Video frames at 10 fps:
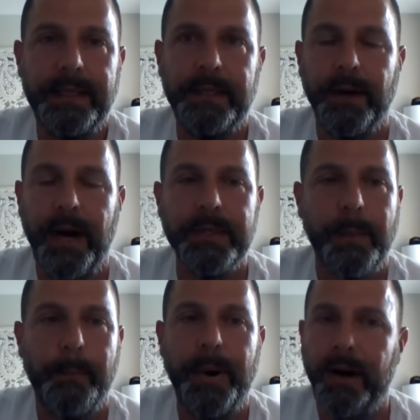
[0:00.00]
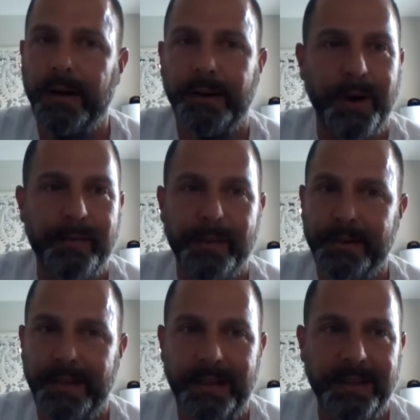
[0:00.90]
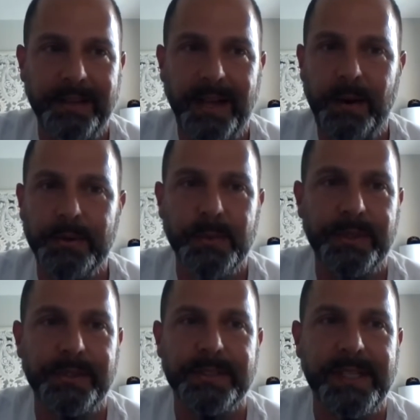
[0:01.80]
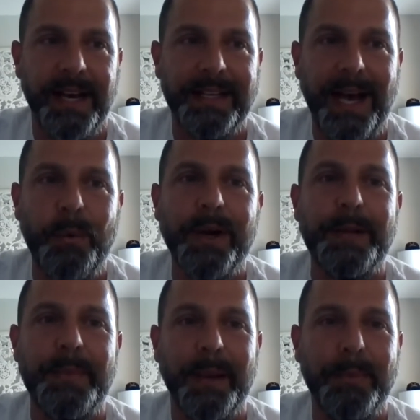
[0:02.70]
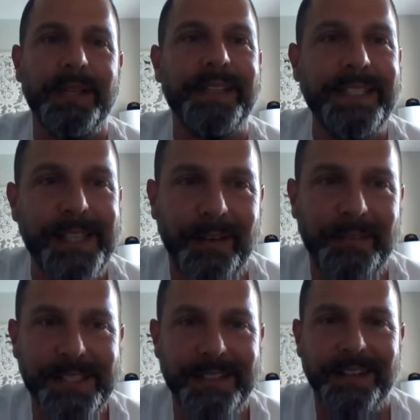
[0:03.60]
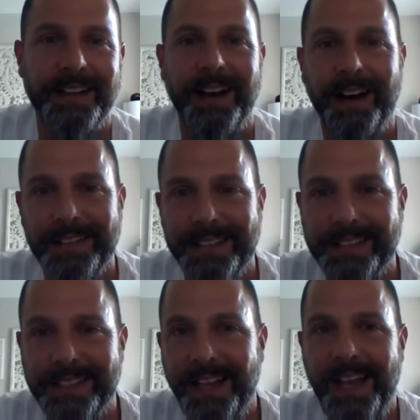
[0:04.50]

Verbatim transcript: you know i was a punk referee i was one of those guys i wanted to be a police officer in college